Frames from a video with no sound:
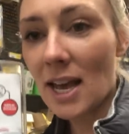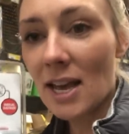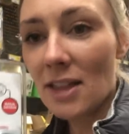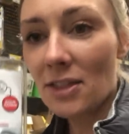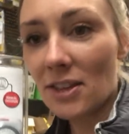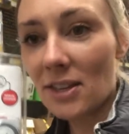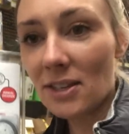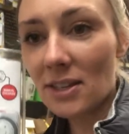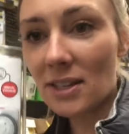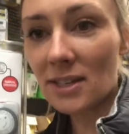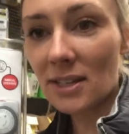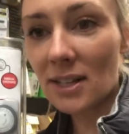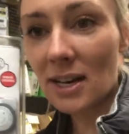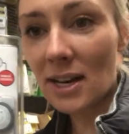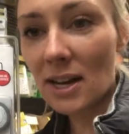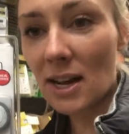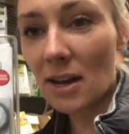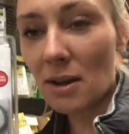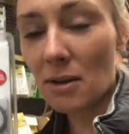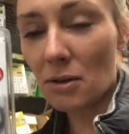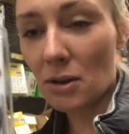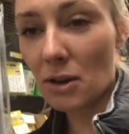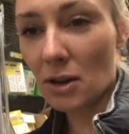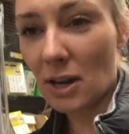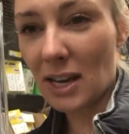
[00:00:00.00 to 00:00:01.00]
this is
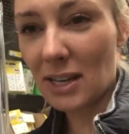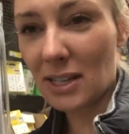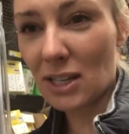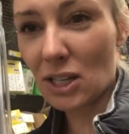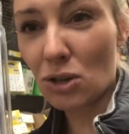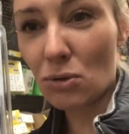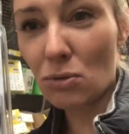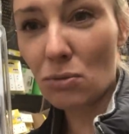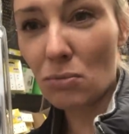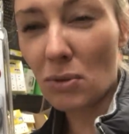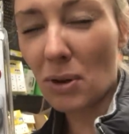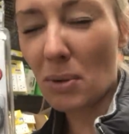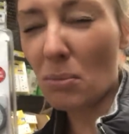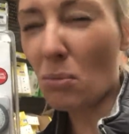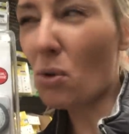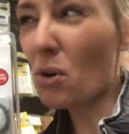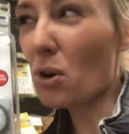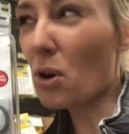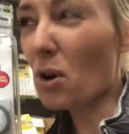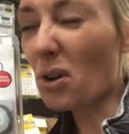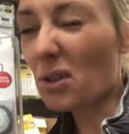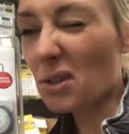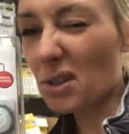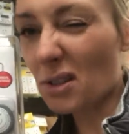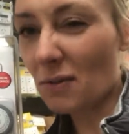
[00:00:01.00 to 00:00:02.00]
I guess a more
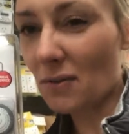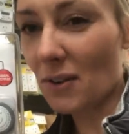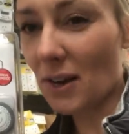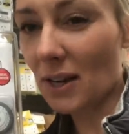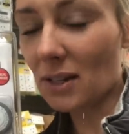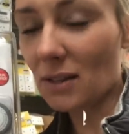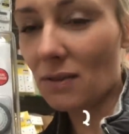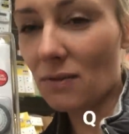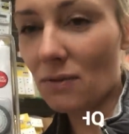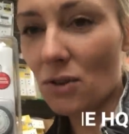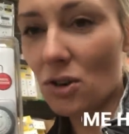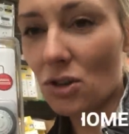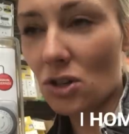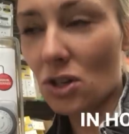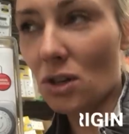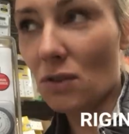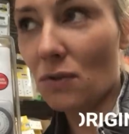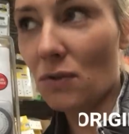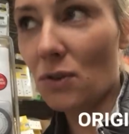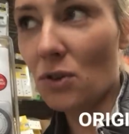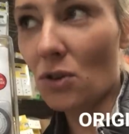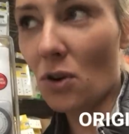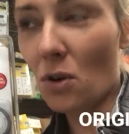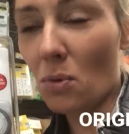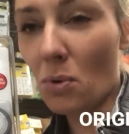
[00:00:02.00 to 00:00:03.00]
cost effective version if
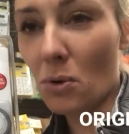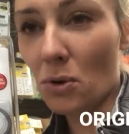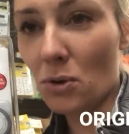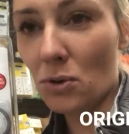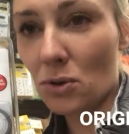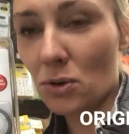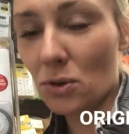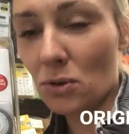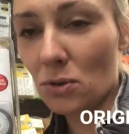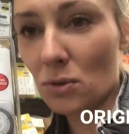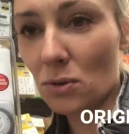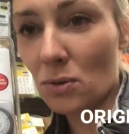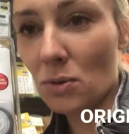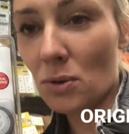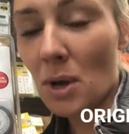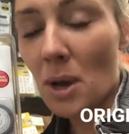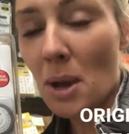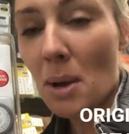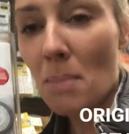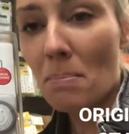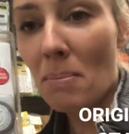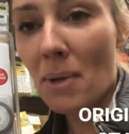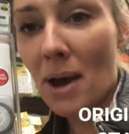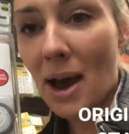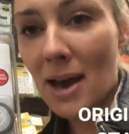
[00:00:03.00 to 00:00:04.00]
you don't want to
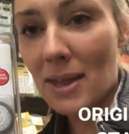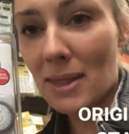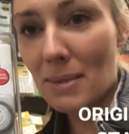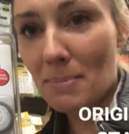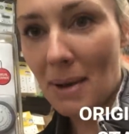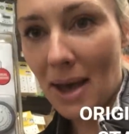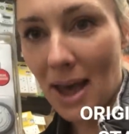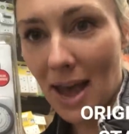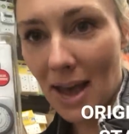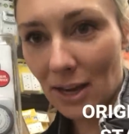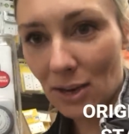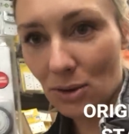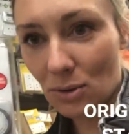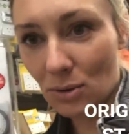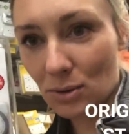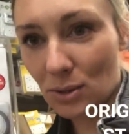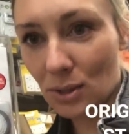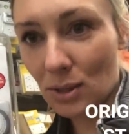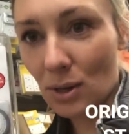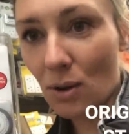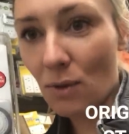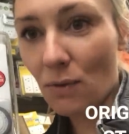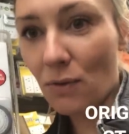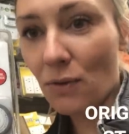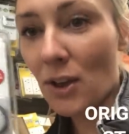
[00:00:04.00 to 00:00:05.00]
buy the pack
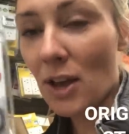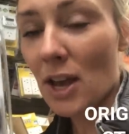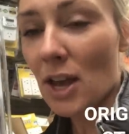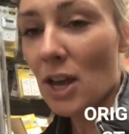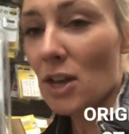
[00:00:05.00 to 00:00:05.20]
yourself.